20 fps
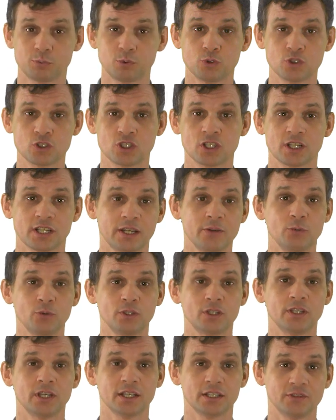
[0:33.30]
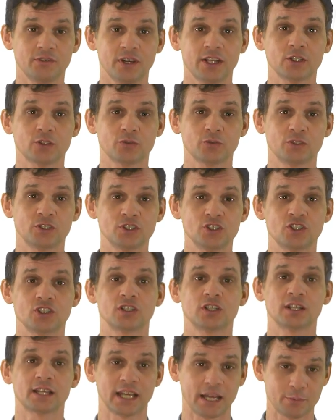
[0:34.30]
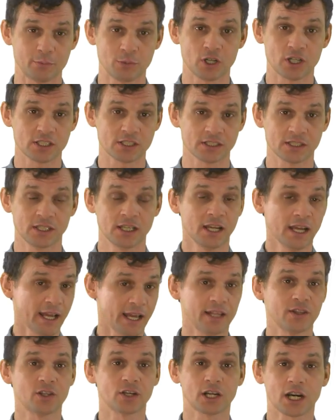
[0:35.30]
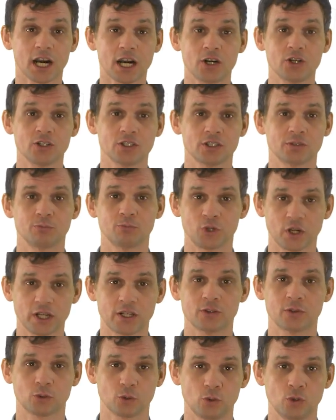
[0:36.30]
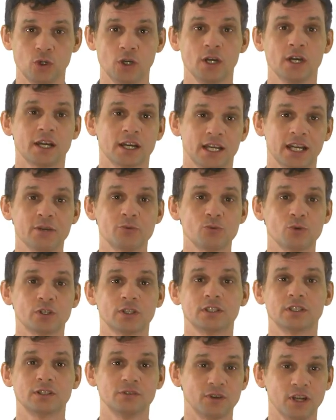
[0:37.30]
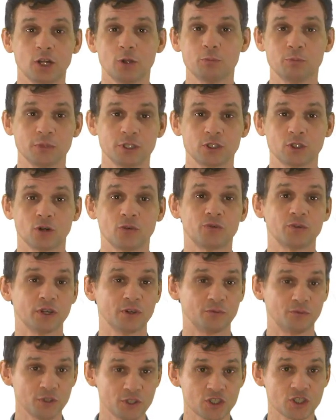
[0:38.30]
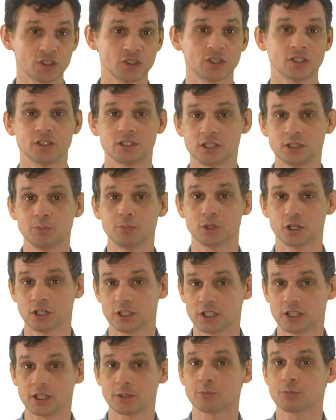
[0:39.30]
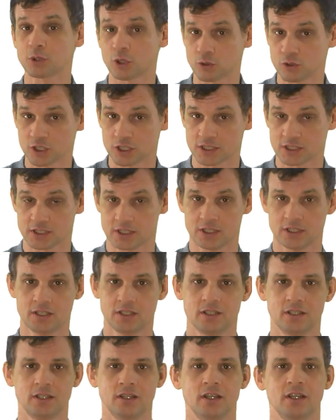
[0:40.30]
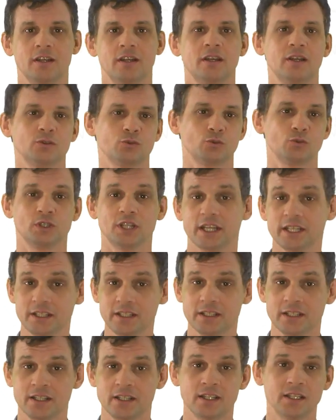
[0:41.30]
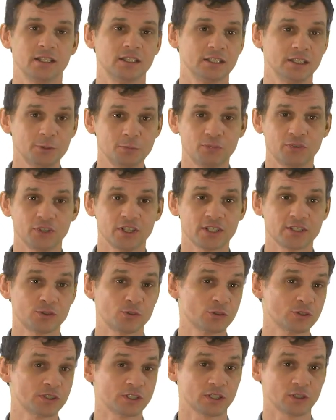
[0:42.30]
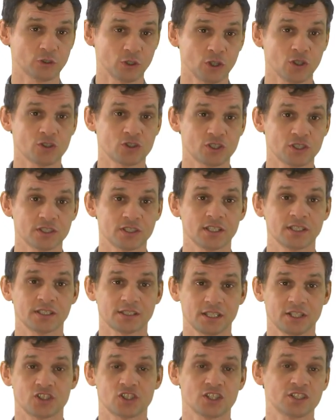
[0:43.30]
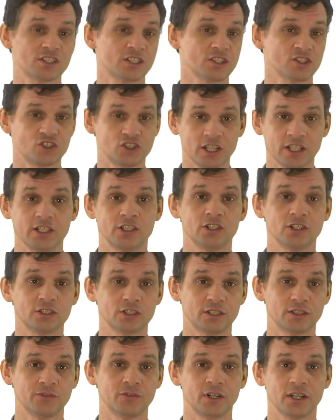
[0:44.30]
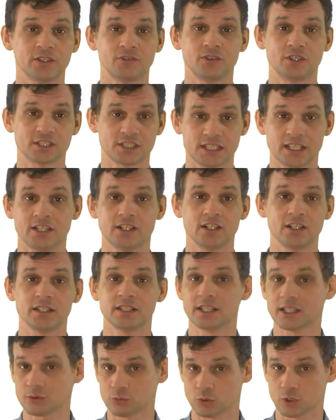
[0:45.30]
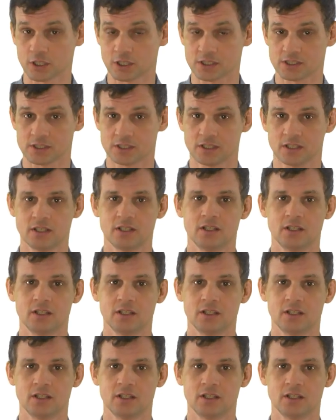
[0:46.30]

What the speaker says: push came with the advent of digital cameras, and the current breakthrough came with the development of efficient deep learning approaches. Today, deepfakes use technologies such as generative adversarial networks.